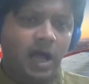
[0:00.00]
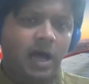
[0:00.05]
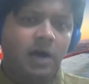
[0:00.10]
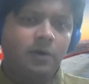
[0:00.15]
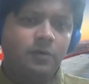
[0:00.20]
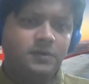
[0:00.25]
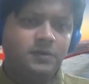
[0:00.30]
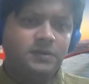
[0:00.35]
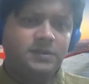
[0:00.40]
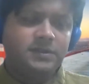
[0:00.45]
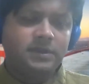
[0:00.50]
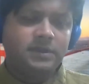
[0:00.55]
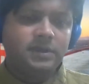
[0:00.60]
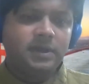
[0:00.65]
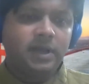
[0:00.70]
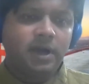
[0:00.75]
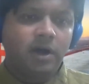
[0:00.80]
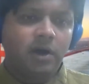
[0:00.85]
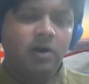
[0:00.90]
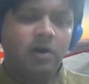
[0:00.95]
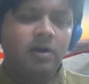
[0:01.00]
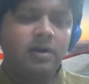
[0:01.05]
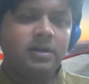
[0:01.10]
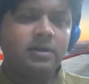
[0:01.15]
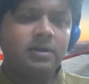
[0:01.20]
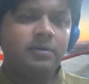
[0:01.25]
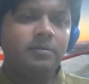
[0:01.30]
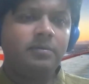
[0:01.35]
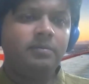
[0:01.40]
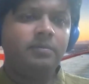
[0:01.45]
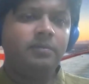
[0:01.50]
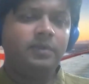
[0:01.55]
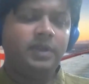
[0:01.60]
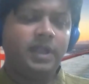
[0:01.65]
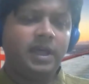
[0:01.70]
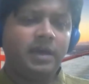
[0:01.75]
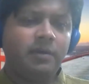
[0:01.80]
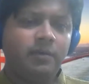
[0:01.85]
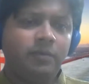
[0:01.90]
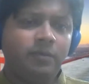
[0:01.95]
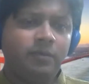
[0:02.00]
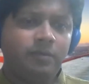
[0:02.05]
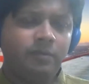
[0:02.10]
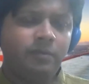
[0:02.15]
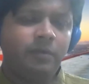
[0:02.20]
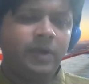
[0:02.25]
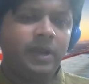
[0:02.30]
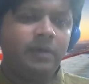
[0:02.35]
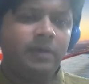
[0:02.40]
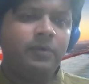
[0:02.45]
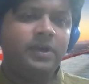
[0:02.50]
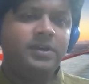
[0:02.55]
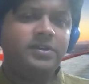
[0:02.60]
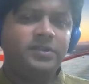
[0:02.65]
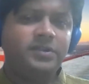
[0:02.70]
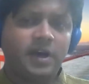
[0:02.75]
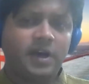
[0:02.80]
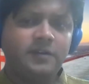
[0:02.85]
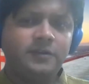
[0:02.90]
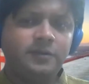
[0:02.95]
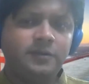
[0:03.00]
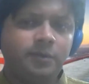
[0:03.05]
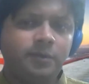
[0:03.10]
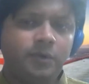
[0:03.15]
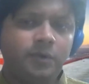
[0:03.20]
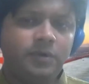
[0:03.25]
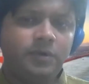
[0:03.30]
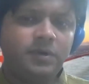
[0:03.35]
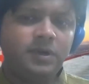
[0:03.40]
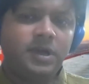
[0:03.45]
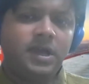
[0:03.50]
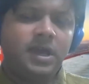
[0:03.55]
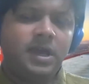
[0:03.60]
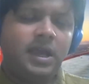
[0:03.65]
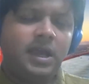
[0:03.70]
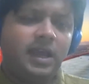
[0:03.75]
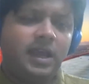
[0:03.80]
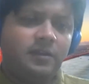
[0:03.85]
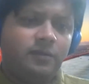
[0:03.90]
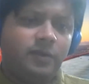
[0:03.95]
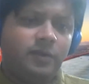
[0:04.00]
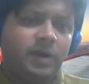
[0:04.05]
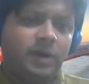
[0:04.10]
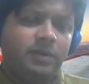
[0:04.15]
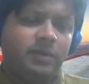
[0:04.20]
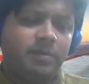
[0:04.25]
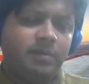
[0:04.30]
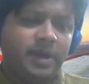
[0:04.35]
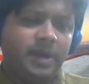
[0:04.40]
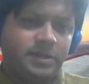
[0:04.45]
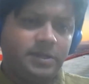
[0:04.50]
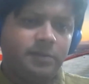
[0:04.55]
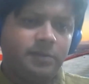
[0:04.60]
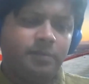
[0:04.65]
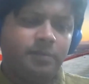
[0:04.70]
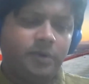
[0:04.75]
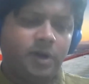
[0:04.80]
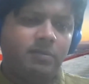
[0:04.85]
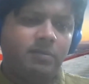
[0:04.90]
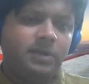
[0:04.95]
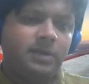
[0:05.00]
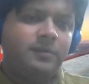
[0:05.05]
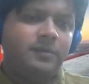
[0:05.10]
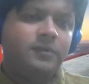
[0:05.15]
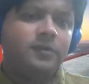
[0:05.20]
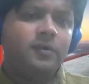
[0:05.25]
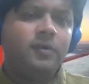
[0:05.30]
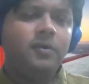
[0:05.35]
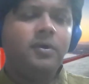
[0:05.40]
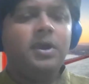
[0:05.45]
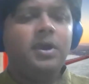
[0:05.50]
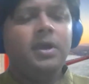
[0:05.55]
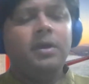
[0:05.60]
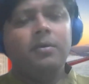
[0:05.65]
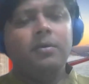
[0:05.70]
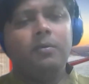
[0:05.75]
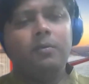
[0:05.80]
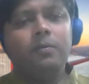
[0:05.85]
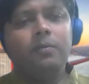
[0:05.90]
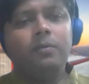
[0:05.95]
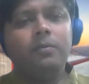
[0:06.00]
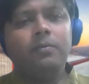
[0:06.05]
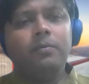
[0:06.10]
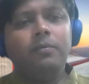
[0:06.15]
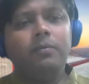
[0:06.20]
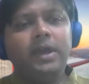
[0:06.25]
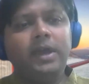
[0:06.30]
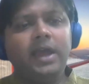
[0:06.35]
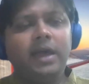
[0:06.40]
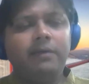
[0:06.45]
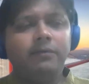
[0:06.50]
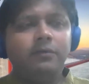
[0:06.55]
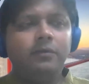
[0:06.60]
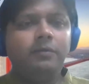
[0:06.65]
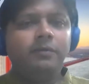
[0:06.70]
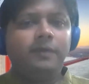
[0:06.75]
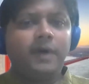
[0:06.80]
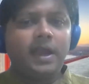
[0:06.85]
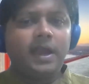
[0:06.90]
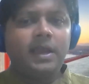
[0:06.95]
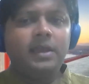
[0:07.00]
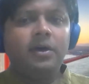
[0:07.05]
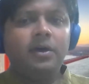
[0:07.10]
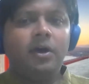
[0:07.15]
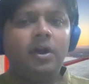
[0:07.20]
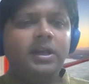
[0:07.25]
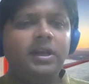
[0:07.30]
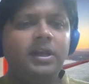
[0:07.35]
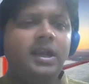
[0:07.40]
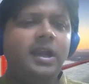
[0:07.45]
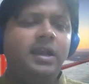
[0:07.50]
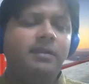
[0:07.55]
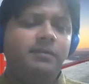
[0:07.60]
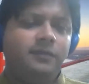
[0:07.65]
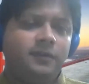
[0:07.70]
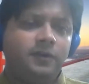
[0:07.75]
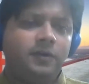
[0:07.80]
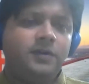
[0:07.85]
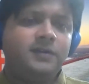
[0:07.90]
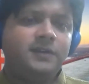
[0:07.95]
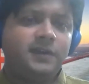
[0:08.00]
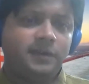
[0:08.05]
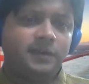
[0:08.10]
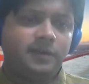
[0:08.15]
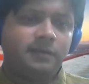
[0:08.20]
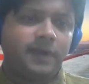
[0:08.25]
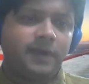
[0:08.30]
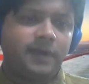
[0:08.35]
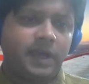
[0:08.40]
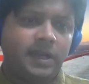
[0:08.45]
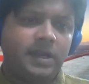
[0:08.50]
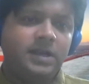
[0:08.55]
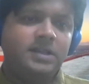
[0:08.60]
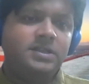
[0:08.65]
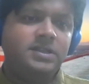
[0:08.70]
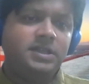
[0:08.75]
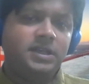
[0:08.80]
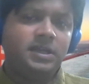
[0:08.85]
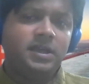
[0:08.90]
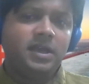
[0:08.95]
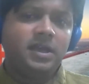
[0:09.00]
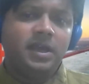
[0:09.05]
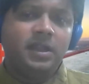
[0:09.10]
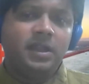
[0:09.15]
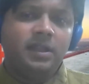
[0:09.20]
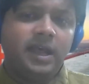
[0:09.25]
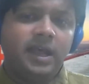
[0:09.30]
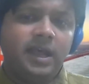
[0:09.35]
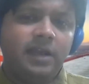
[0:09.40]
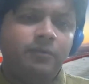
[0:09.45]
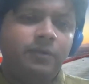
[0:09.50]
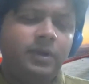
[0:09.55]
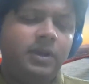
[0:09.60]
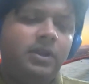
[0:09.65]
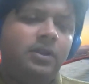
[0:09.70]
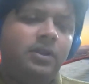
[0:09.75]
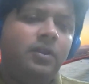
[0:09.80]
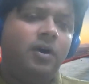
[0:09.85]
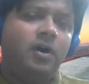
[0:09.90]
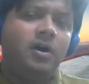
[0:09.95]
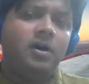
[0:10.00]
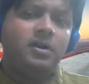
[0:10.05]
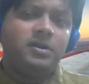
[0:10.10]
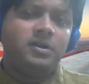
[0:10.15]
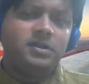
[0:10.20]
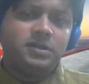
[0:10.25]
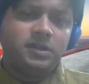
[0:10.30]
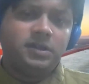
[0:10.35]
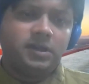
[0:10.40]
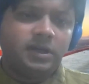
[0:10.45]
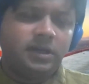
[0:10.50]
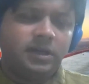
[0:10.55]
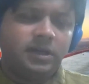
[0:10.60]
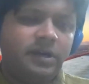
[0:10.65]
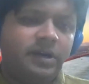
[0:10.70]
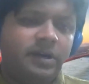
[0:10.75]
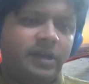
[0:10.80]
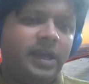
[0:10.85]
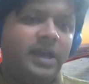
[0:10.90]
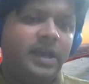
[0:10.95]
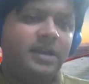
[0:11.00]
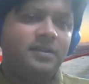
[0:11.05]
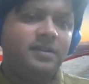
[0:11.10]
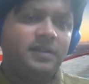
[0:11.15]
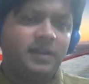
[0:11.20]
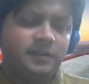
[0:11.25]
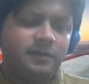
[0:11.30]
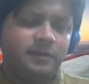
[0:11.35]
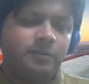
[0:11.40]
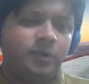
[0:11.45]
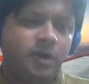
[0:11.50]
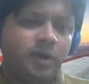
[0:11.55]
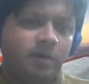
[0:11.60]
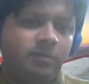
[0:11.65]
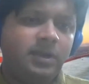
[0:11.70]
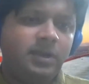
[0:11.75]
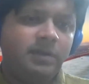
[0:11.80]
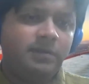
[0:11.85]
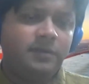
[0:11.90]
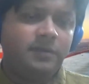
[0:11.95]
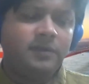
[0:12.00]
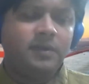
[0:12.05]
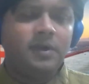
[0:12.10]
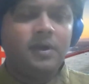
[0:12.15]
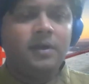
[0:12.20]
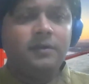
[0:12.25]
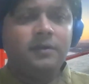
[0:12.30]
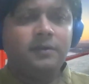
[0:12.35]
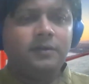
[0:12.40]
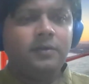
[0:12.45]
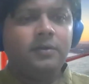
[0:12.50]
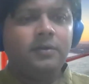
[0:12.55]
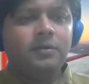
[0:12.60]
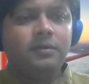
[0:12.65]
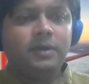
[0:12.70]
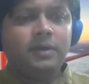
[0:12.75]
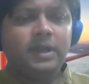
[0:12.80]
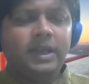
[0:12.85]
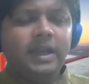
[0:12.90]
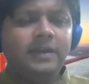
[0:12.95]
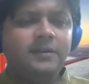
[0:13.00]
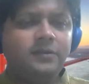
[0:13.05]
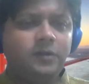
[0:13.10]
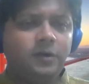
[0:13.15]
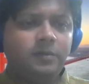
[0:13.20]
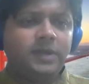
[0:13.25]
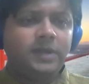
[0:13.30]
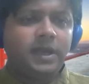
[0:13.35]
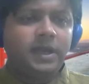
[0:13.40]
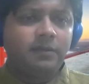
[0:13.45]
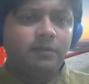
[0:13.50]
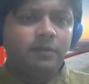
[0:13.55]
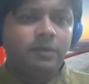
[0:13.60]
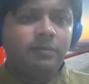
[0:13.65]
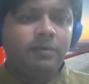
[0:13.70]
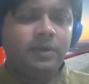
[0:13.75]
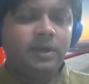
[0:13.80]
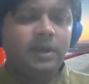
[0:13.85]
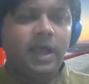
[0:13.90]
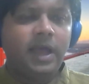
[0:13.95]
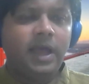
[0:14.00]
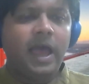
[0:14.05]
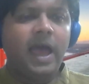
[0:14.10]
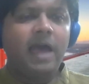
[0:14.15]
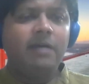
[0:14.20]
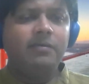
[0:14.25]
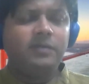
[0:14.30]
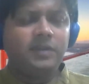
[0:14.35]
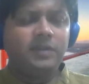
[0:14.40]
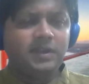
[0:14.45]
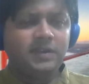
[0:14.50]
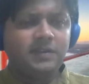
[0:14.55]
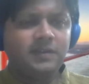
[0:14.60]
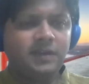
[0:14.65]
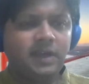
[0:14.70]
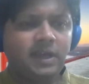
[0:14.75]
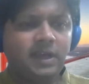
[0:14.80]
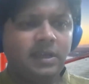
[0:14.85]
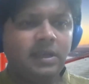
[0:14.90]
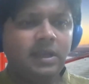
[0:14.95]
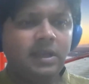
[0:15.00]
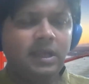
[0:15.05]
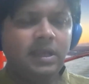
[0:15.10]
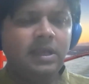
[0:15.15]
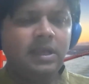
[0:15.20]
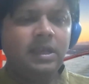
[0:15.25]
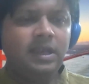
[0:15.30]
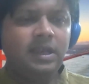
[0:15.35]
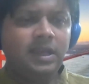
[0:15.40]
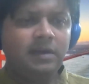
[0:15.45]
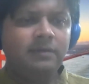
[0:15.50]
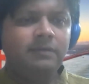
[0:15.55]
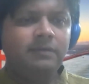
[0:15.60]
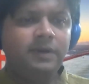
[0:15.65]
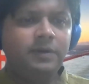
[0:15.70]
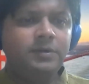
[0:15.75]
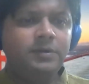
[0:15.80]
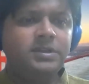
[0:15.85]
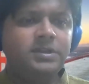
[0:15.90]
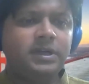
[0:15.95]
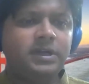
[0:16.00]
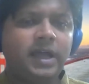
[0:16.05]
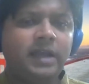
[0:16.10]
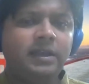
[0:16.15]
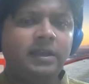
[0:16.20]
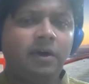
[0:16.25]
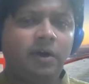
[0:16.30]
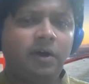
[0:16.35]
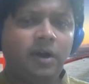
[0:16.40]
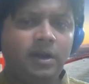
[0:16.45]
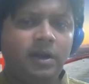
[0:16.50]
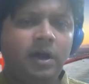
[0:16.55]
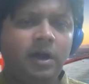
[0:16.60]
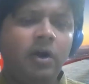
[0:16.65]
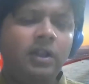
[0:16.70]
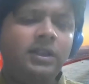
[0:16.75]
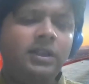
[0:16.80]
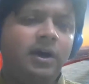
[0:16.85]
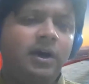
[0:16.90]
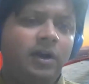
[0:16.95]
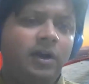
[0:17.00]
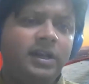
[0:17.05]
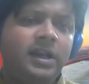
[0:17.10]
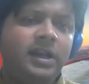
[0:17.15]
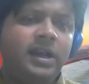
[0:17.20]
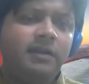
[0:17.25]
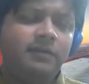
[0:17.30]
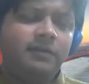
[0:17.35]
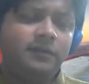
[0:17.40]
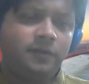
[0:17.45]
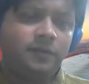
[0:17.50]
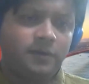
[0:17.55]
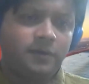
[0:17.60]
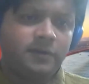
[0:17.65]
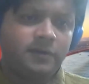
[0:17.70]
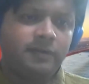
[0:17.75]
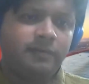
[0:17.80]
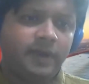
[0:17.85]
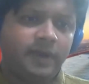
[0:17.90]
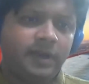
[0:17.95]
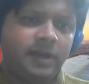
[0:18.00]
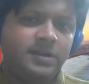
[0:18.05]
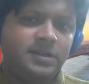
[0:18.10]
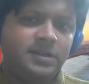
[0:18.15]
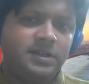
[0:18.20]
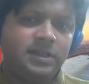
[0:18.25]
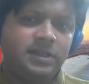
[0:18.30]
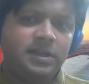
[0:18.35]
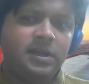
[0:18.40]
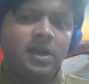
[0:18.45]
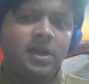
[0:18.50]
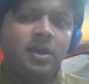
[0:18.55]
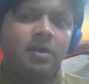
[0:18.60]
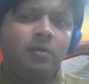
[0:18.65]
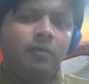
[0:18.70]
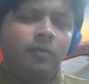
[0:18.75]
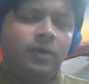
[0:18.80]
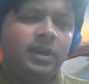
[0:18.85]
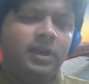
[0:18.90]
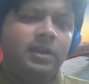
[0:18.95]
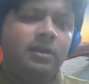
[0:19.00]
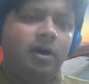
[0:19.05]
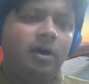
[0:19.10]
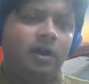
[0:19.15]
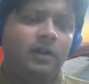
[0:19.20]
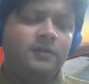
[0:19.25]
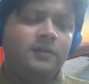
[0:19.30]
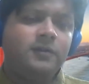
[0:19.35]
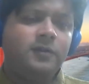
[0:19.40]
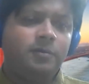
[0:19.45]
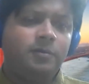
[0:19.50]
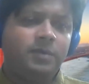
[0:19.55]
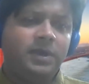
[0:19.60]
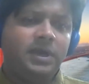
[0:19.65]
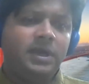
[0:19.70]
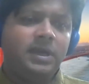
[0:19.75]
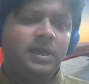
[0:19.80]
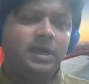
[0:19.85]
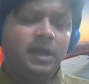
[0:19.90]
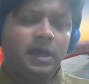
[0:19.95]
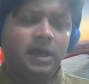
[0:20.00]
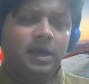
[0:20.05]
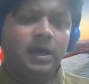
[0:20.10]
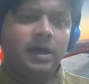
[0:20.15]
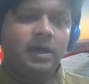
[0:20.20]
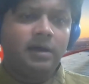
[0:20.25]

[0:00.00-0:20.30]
house or when we transport. It's one of the major problems. So we have to find alternative sources of energy that will not create these problems. So let's hope that we will have this in near future, and all the alternative source of energy will also be